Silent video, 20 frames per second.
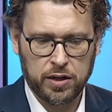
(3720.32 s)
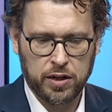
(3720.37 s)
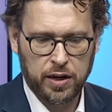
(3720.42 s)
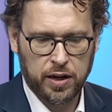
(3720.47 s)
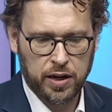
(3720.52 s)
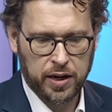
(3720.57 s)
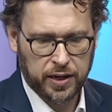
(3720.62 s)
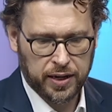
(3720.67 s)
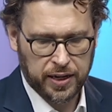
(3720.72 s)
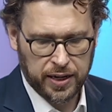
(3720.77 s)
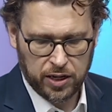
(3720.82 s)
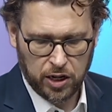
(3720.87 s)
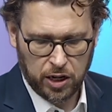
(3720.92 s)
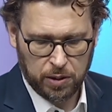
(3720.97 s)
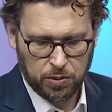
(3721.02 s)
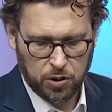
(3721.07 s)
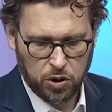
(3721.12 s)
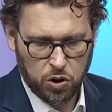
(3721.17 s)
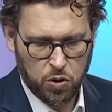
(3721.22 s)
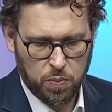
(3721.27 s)

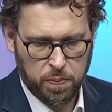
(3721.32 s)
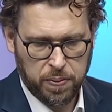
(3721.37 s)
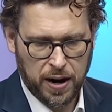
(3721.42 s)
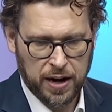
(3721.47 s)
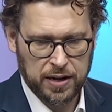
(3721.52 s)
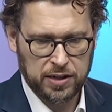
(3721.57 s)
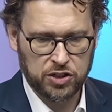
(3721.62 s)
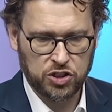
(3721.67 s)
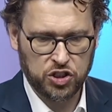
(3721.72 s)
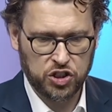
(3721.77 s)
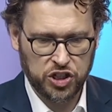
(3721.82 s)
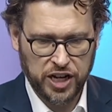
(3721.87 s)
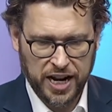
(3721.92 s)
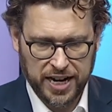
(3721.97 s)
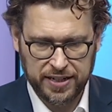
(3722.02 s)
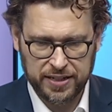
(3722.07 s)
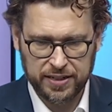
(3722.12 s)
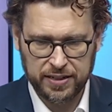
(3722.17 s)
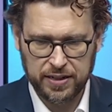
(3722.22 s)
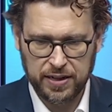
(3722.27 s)
GitHub Co-pilot
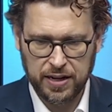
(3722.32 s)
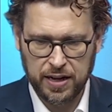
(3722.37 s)
chat.